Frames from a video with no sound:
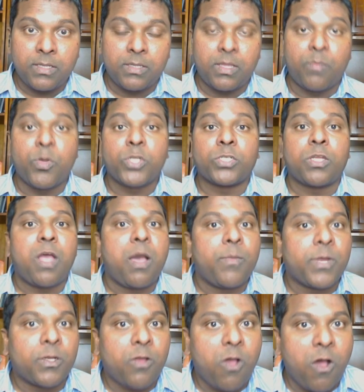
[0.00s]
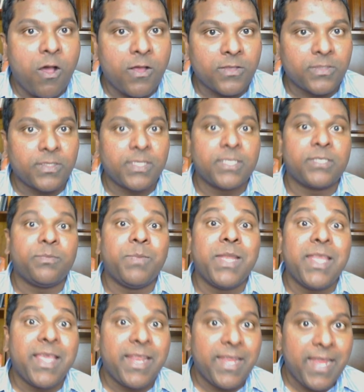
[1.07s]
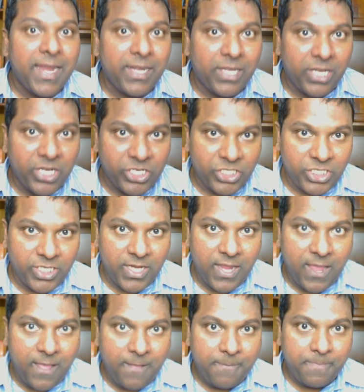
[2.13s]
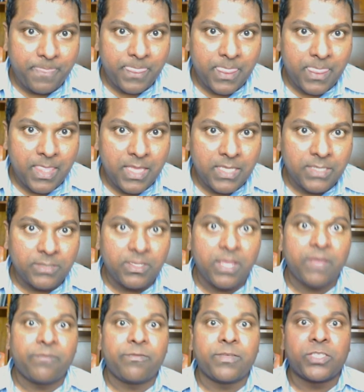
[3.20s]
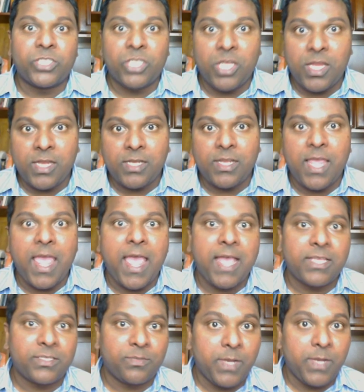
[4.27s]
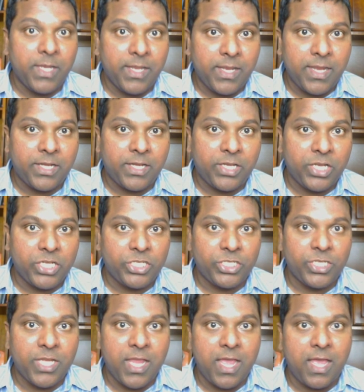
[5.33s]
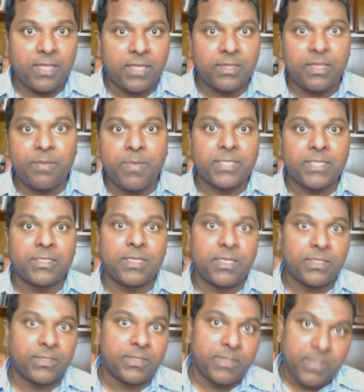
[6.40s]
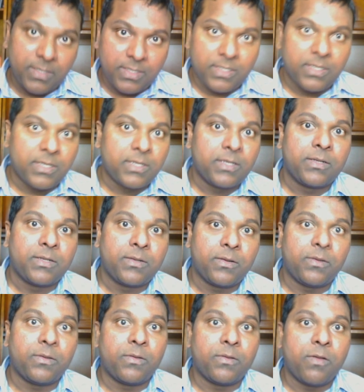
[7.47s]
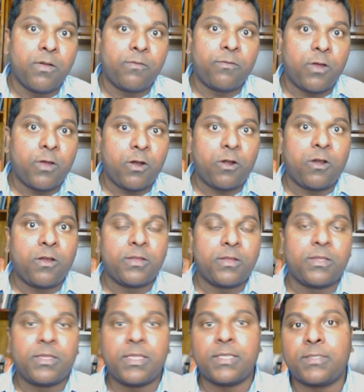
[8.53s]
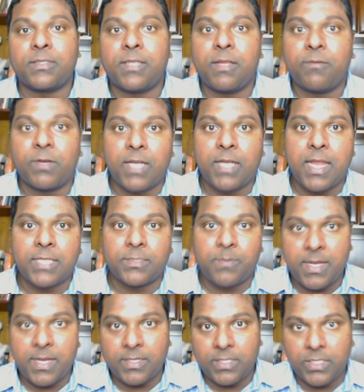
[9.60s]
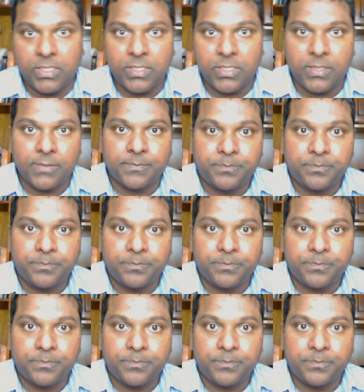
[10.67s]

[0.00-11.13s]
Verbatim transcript: the most common cause is biliary atresia so if a child has biliary atresia, the best is to do, go for this liver transplantation.